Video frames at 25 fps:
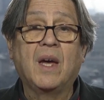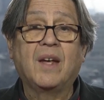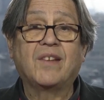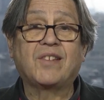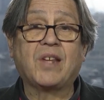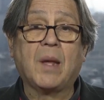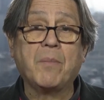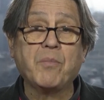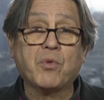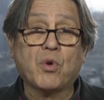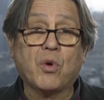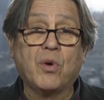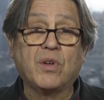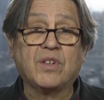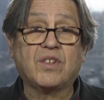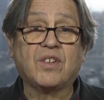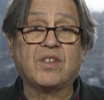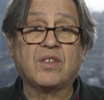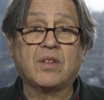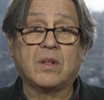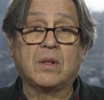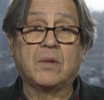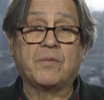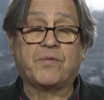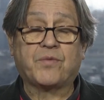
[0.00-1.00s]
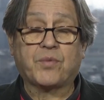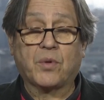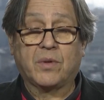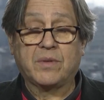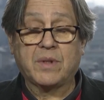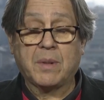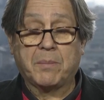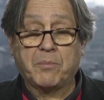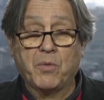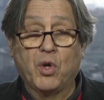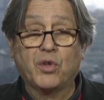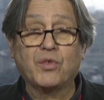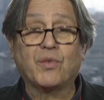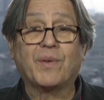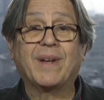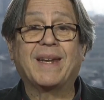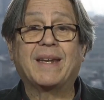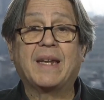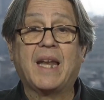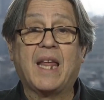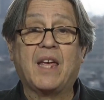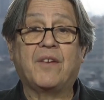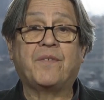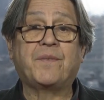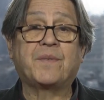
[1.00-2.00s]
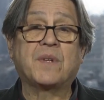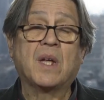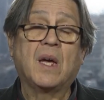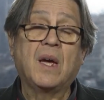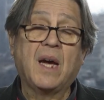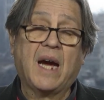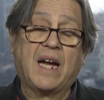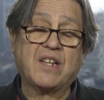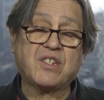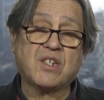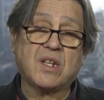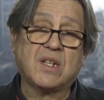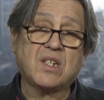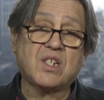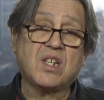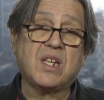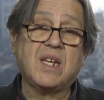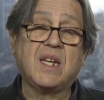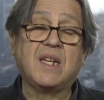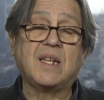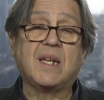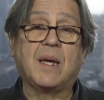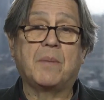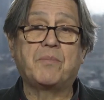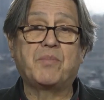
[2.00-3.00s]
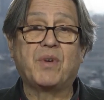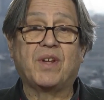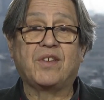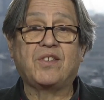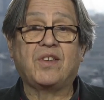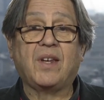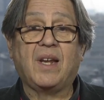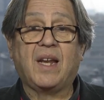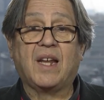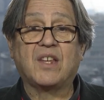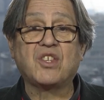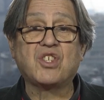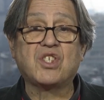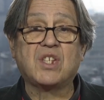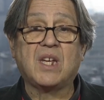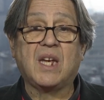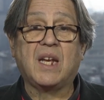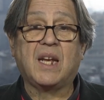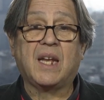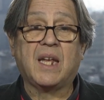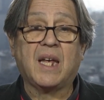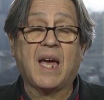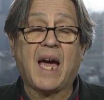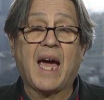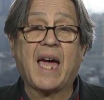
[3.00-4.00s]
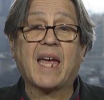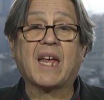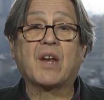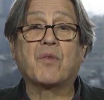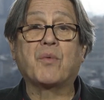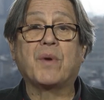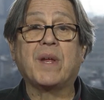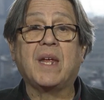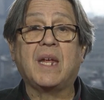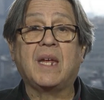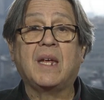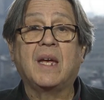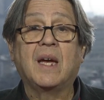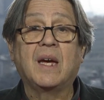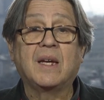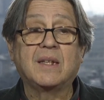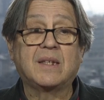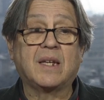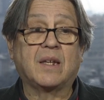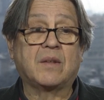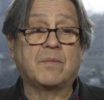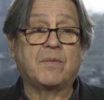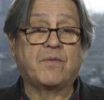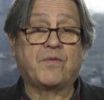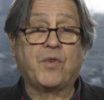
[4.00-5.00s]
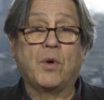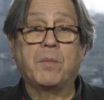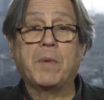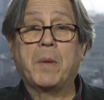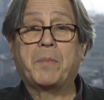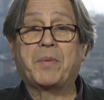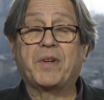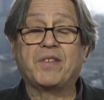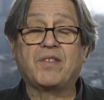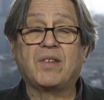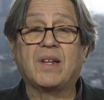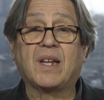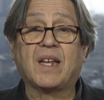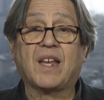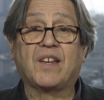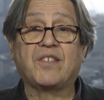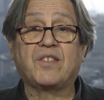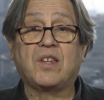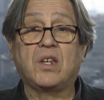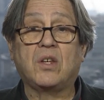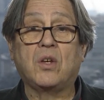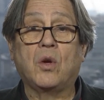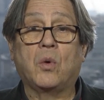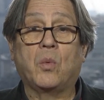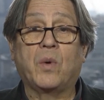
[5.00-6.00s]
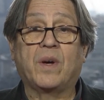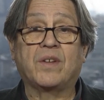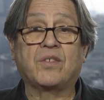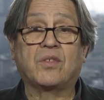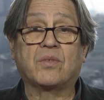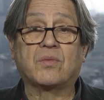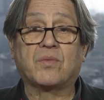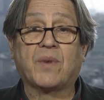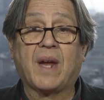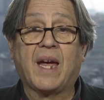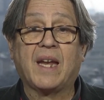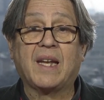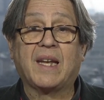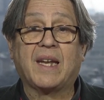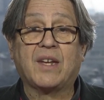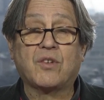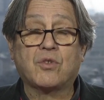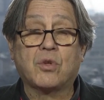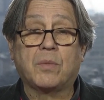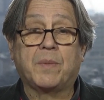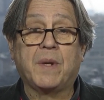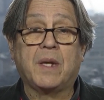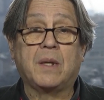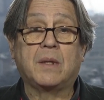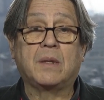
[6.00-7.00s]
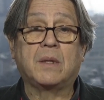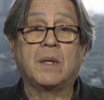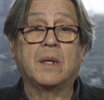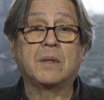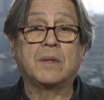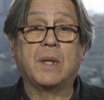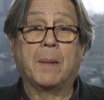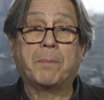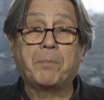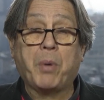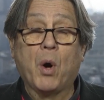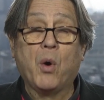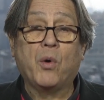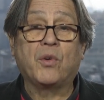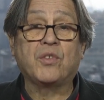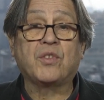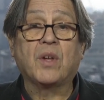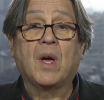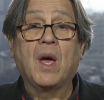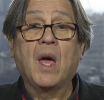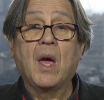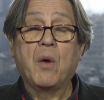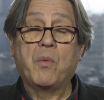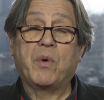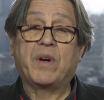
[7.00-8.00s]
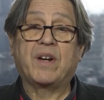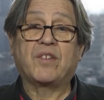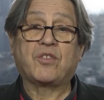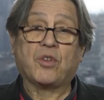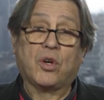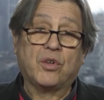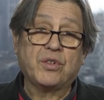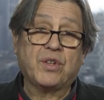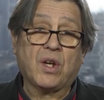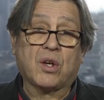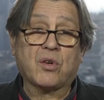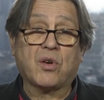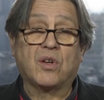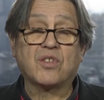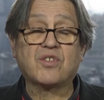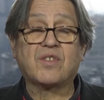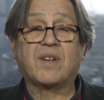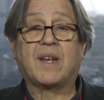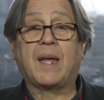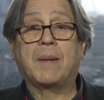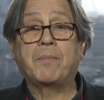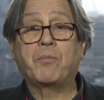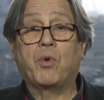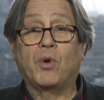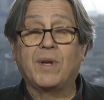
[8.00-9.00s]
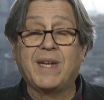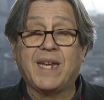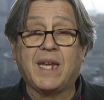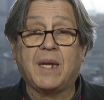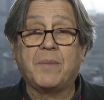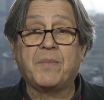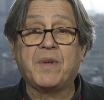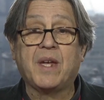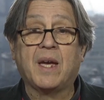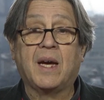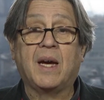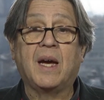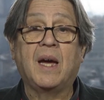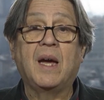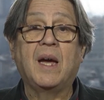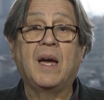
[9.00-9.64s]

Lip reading: Some countries from the moderate left, Argentina, Brazil, and Chile, agree that former President Castillo was rightly to be deposed, whereas other countries like Bolivia